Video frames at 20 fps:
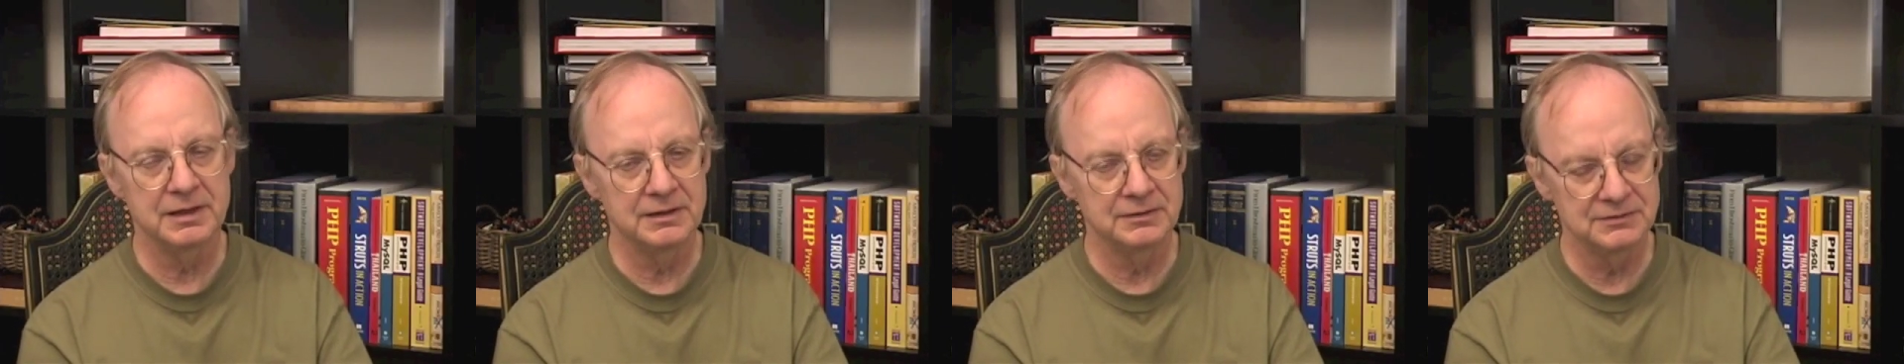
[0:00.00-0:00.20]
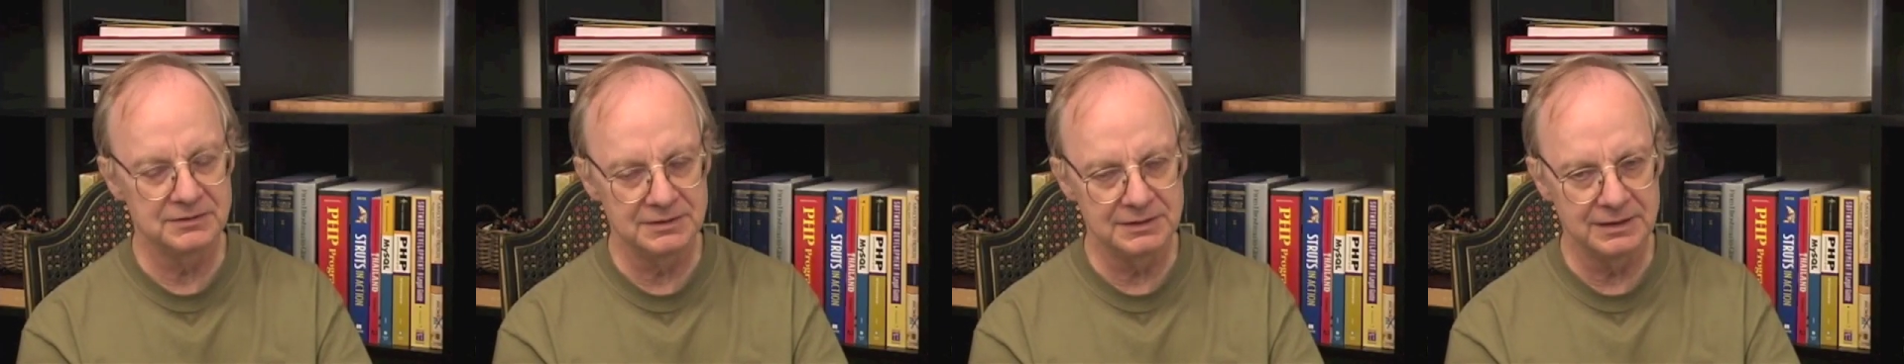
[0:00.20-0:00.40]

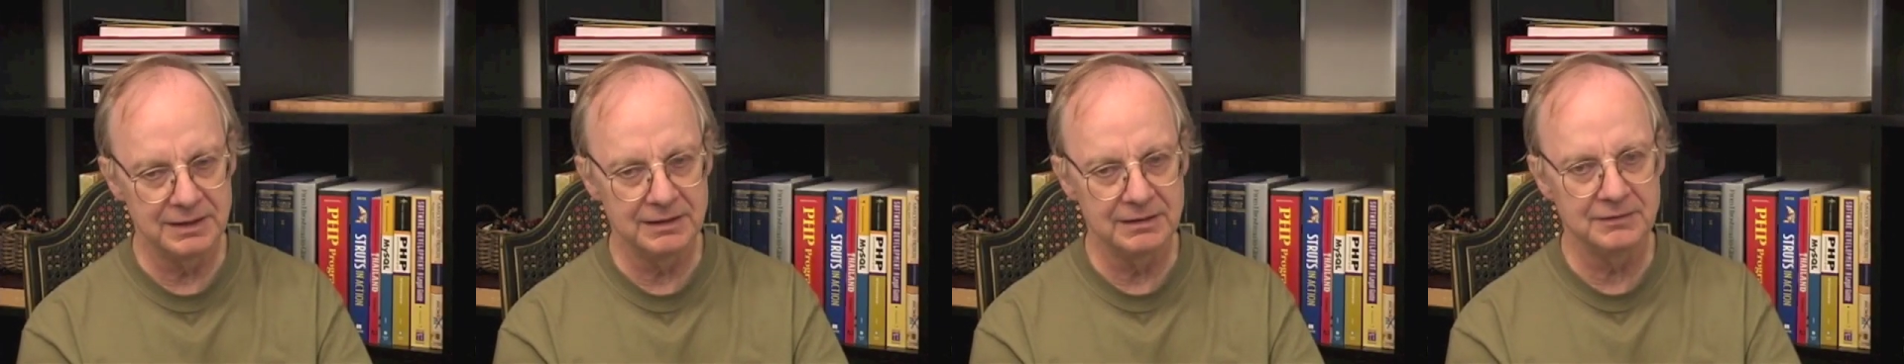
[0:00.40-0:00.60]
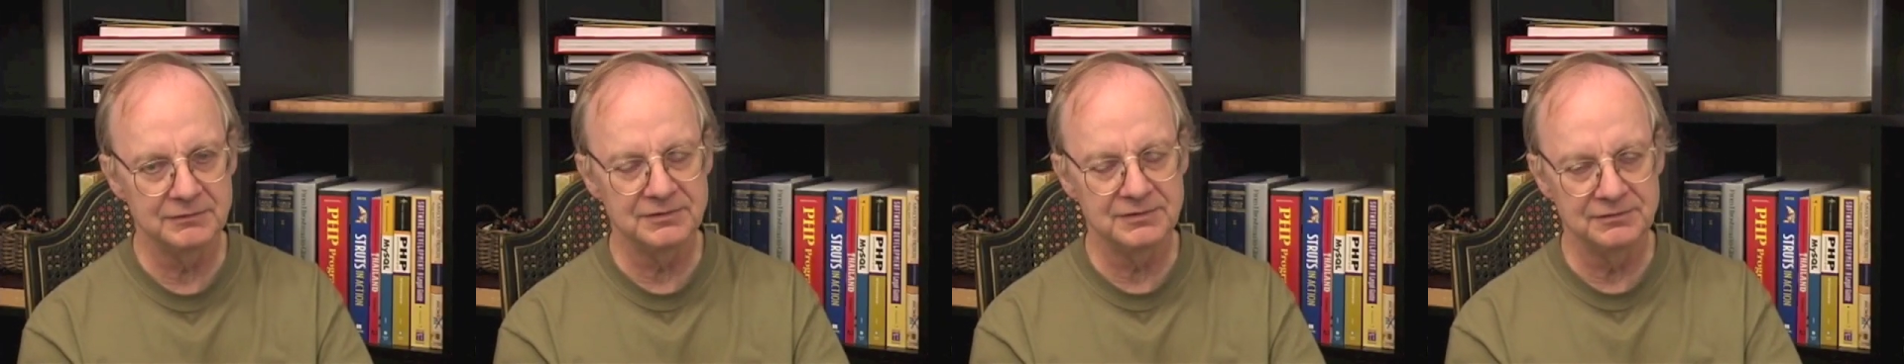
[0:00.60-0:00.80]
on the
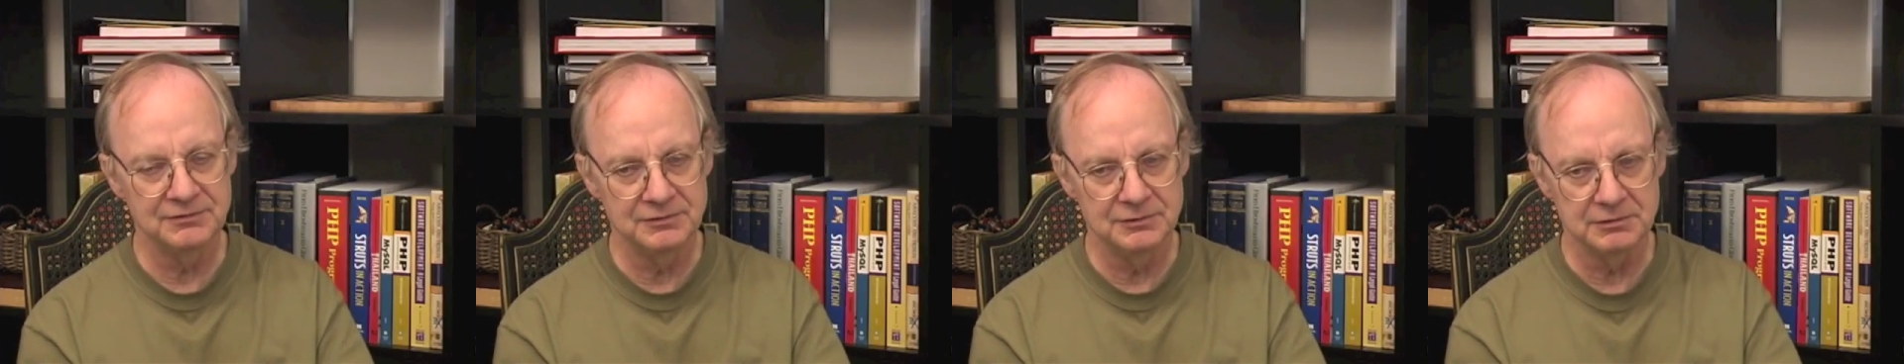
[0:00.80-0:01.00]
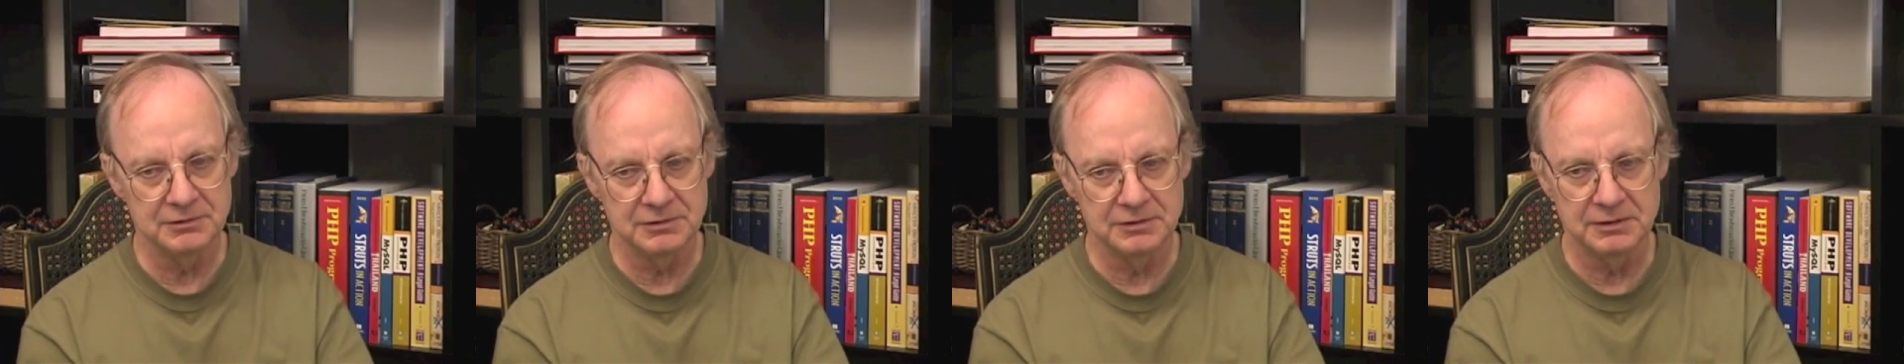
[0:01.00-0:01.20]
day of the
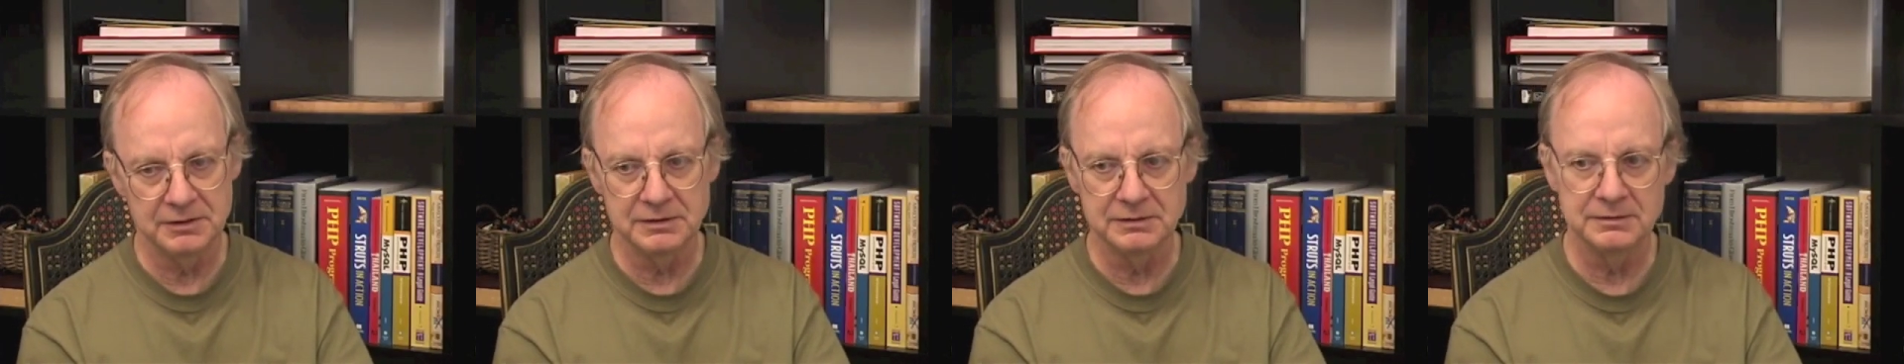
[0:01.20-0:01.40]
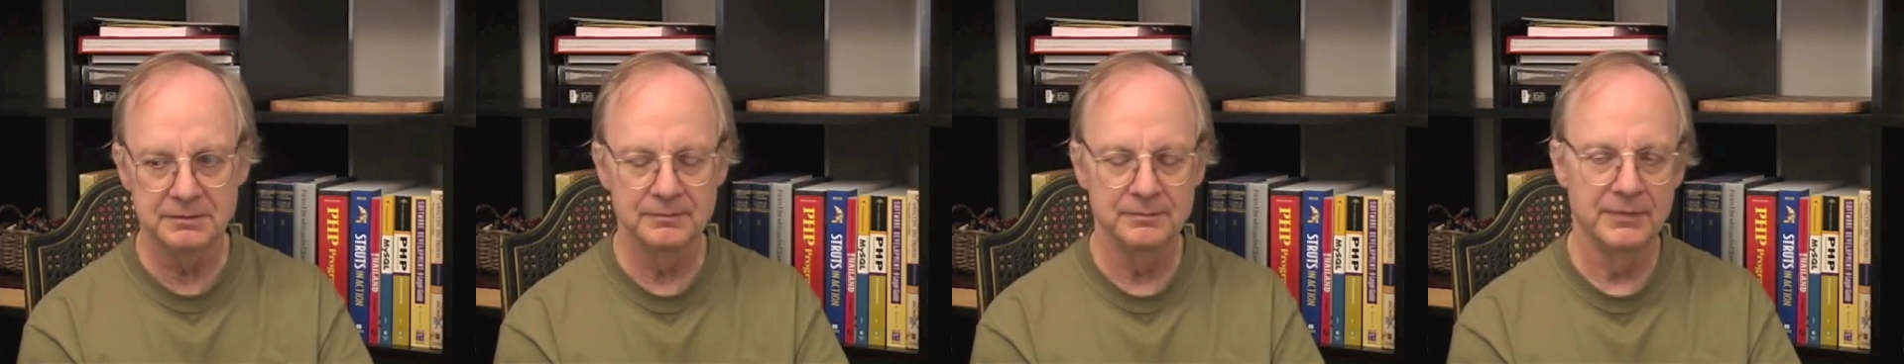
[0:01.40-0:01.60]

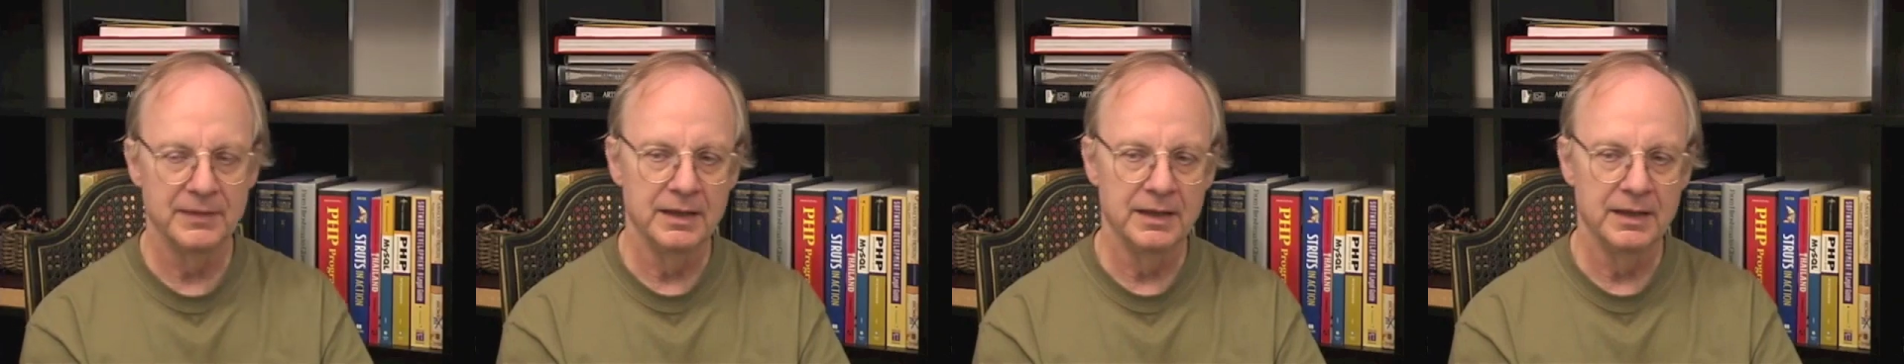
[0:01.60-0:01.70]
funeral,